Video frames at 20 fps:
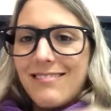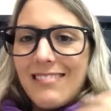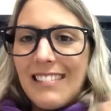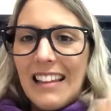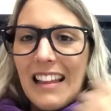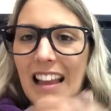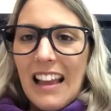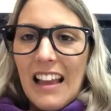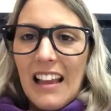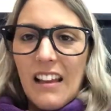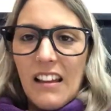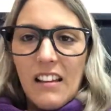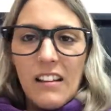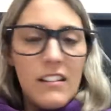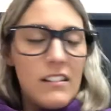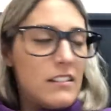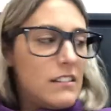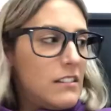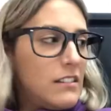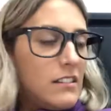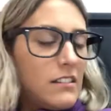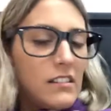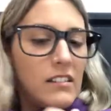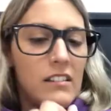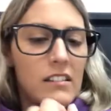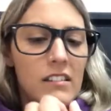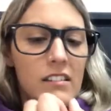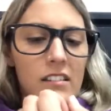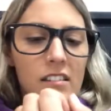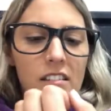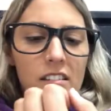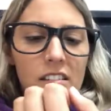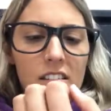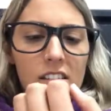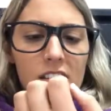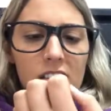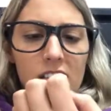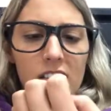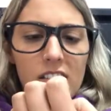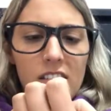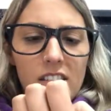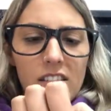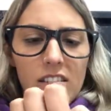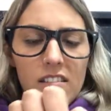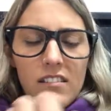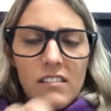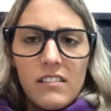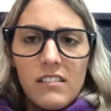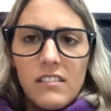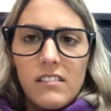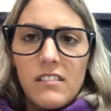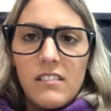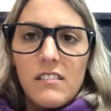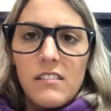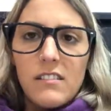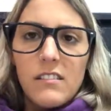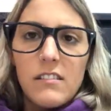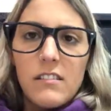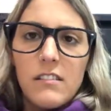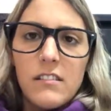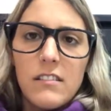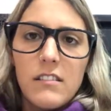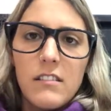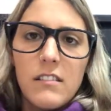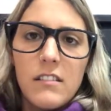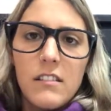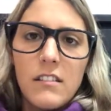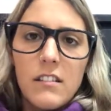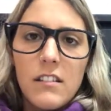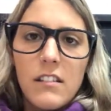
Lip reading: No words are spoken by the person on screen.